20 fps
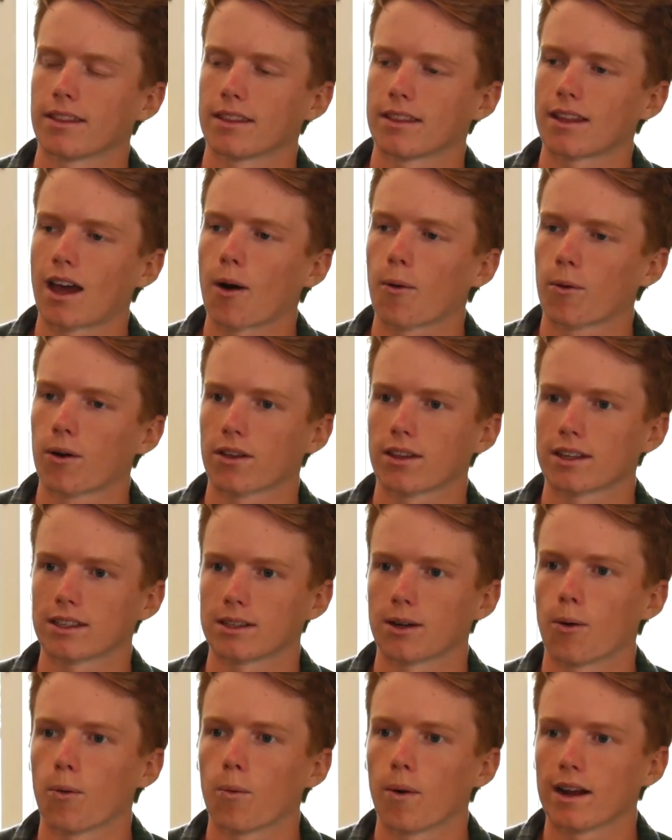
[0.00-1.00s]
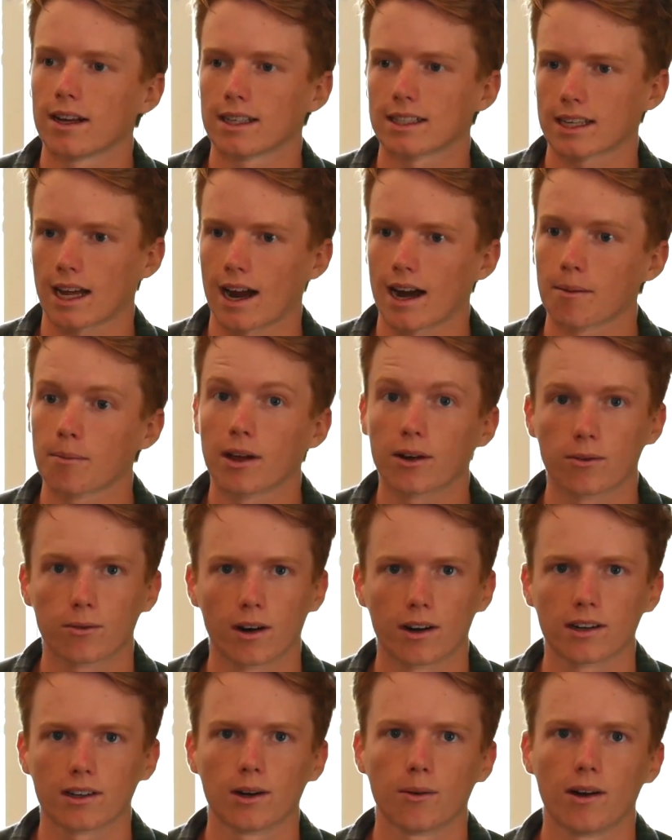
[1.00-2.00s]
not worth it to waste time like
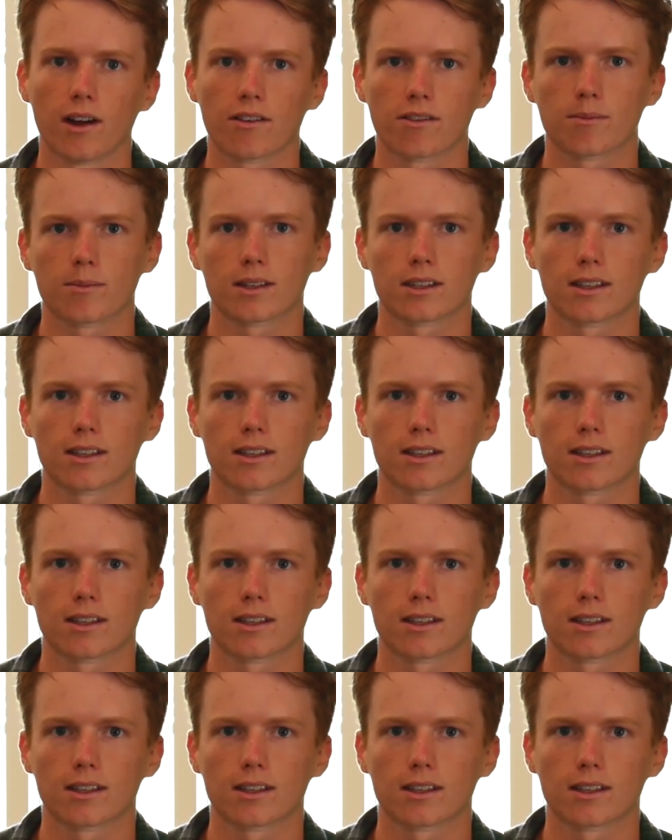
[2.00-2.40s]
running away from